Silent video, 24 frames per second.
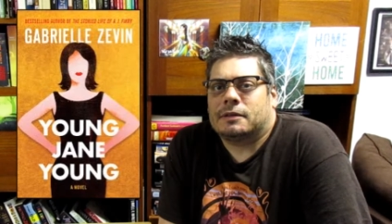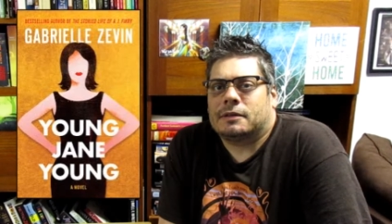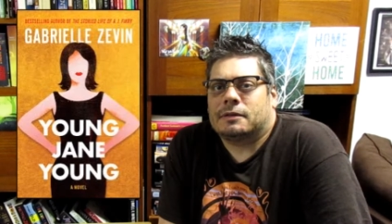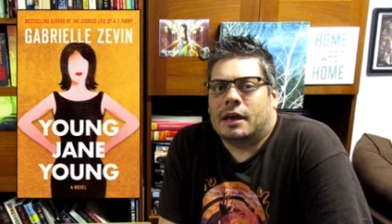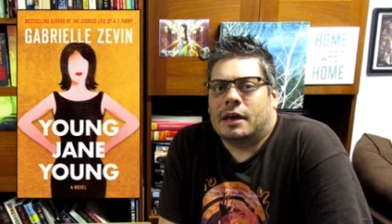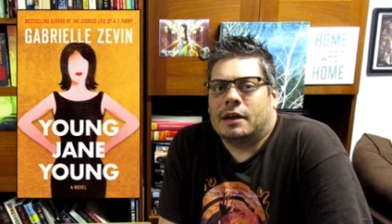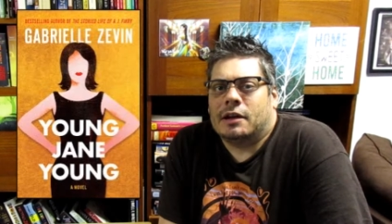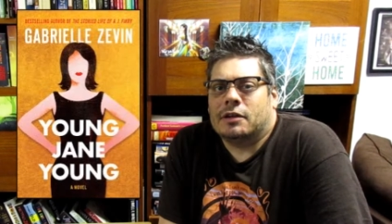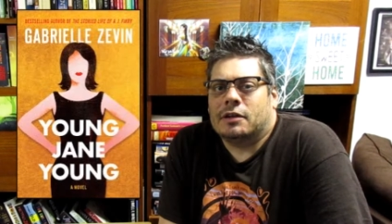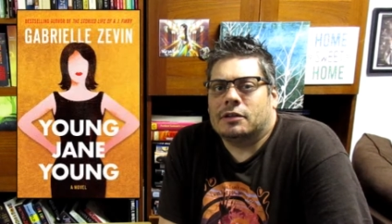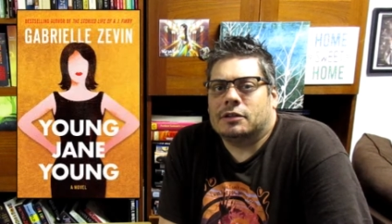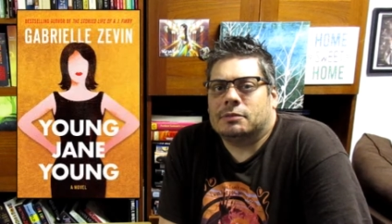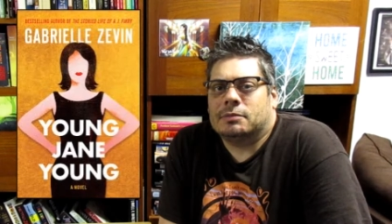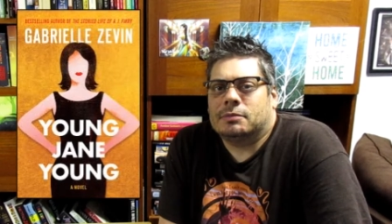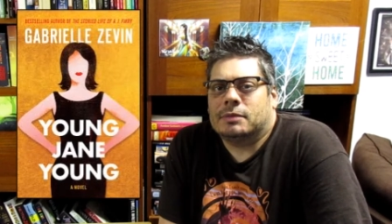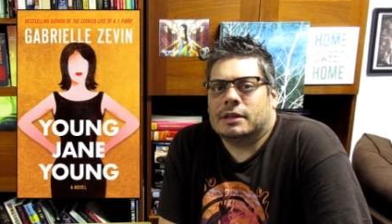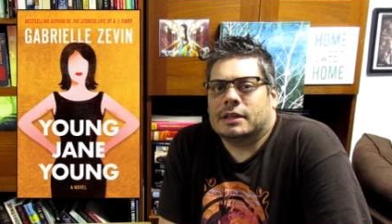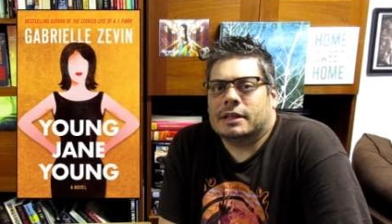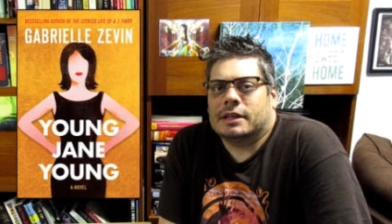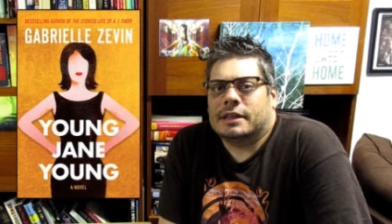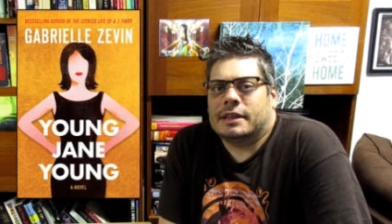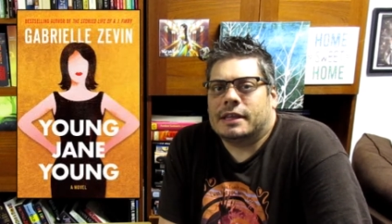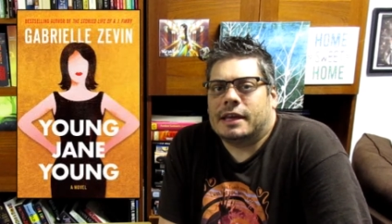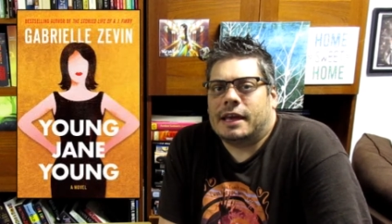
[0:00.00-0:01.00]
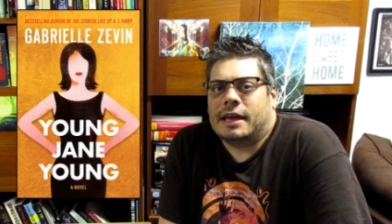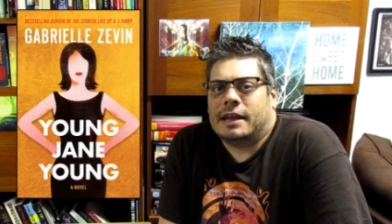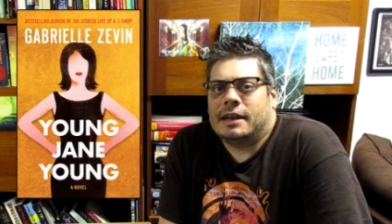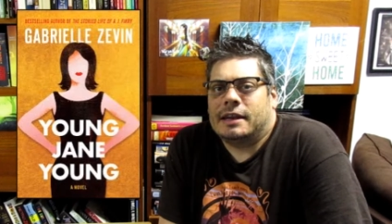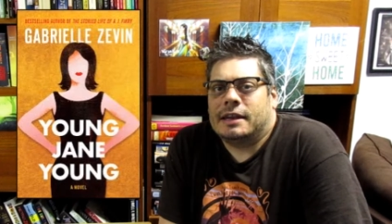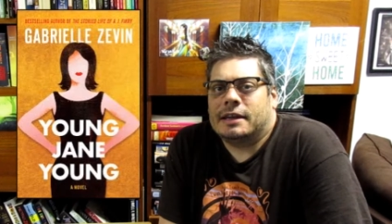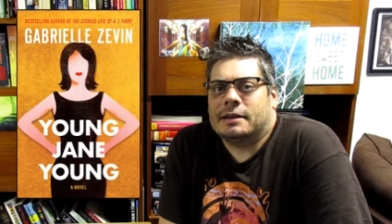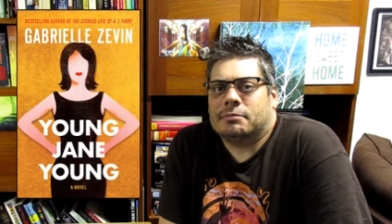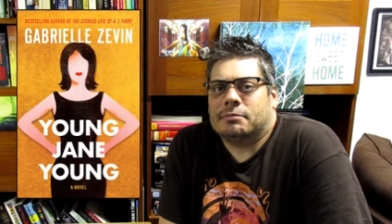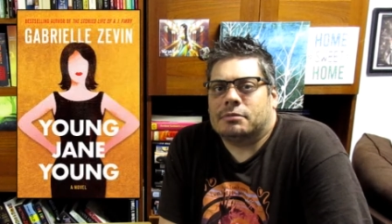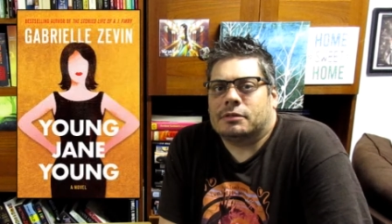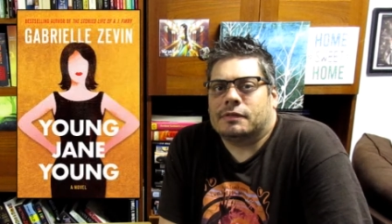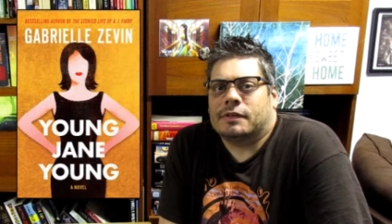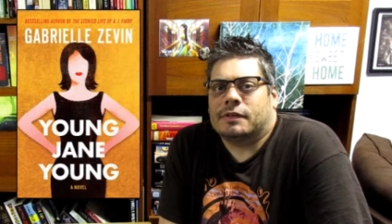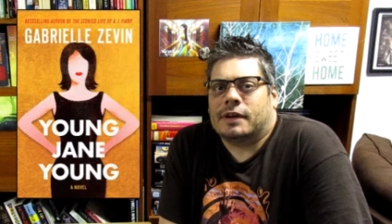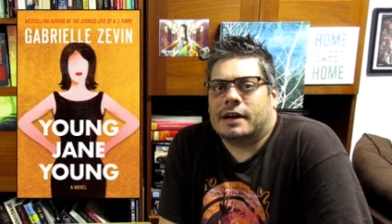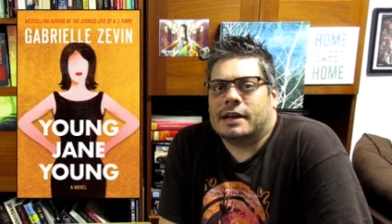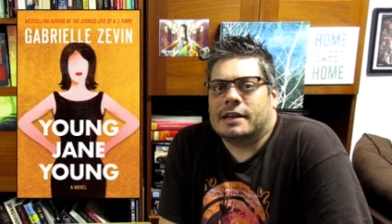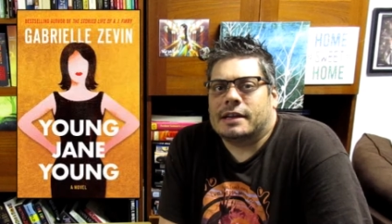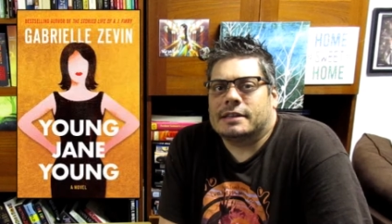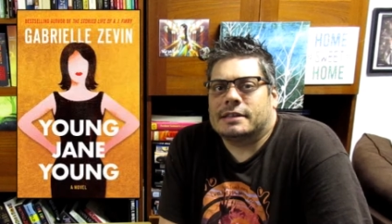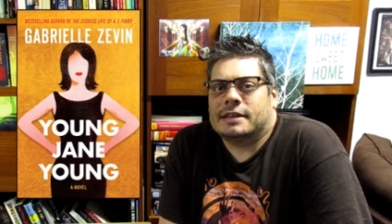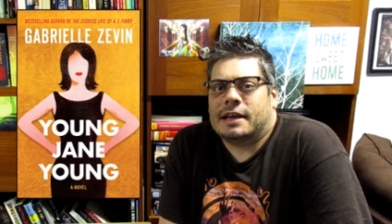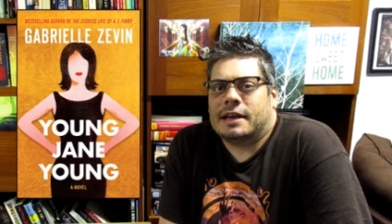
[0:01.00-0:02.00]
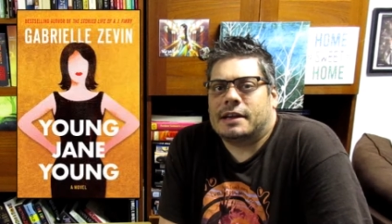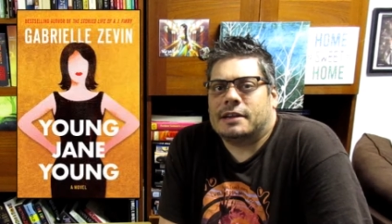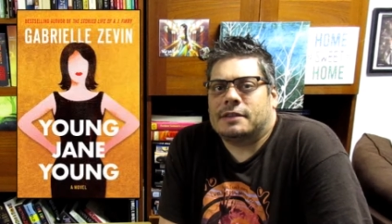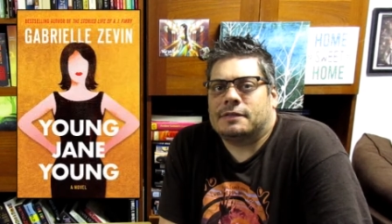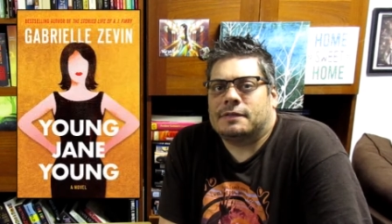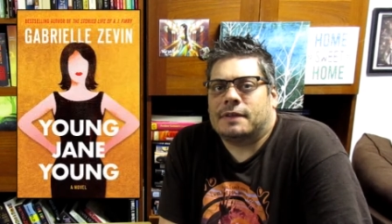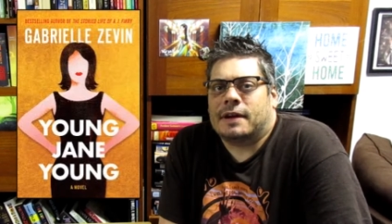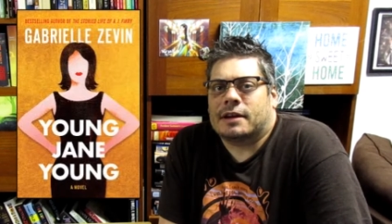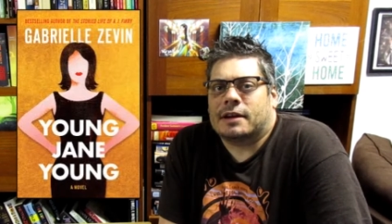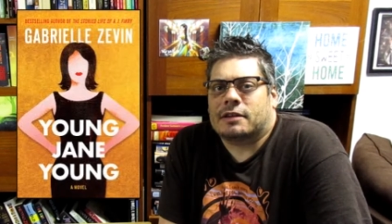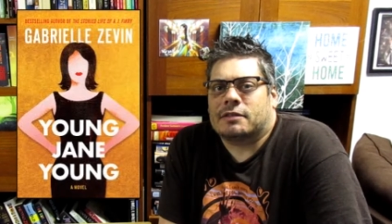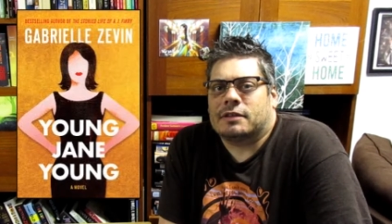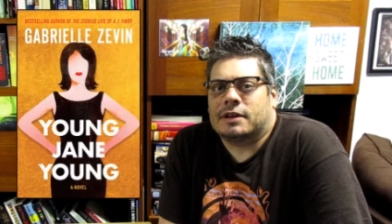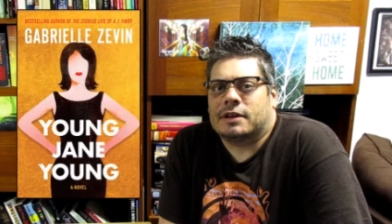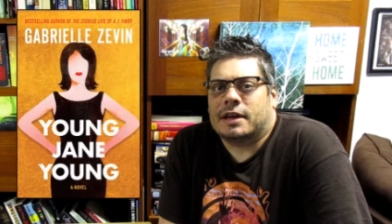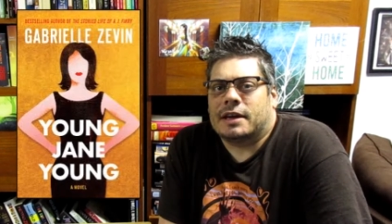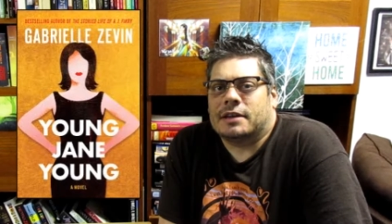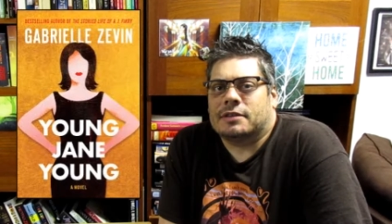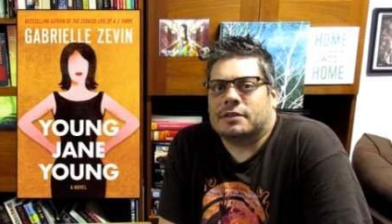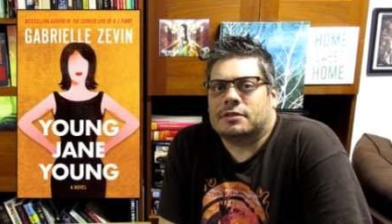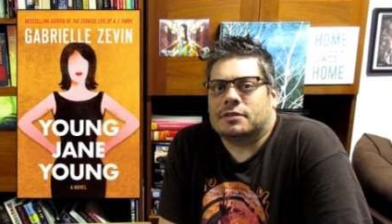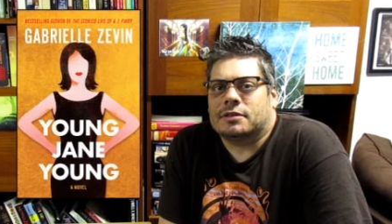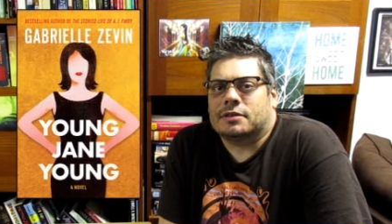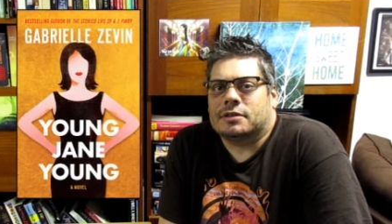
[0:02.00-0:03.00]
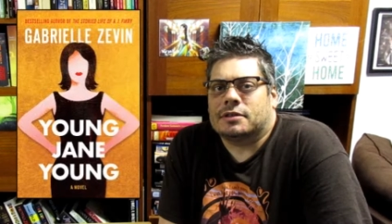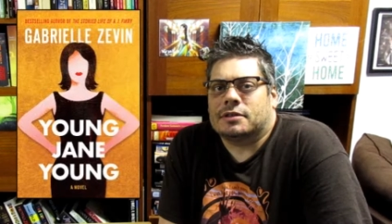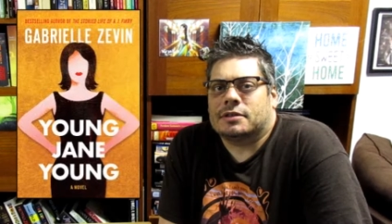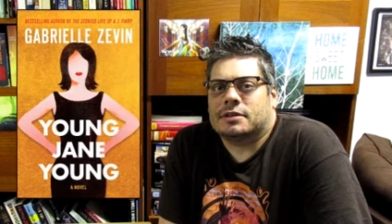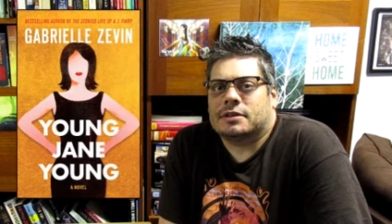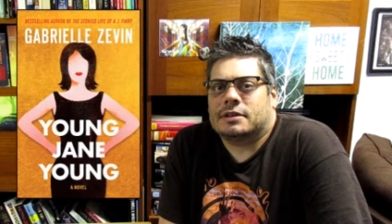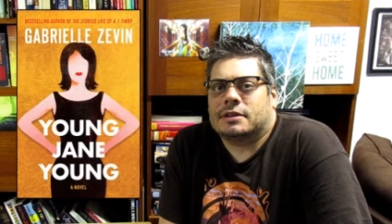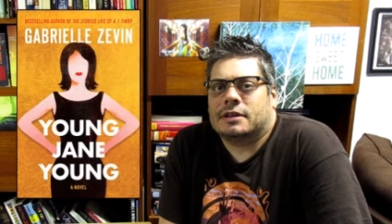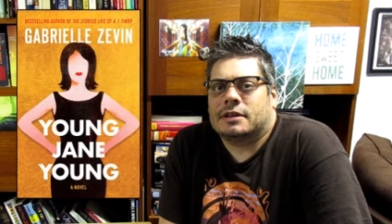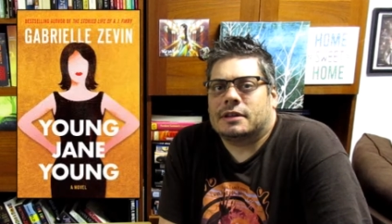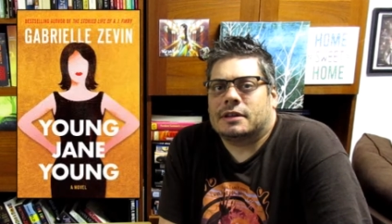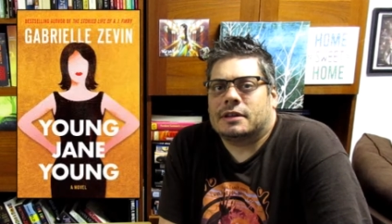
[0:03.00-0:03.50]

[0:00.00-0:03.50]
And ultimately, the ending provides satisfactory answers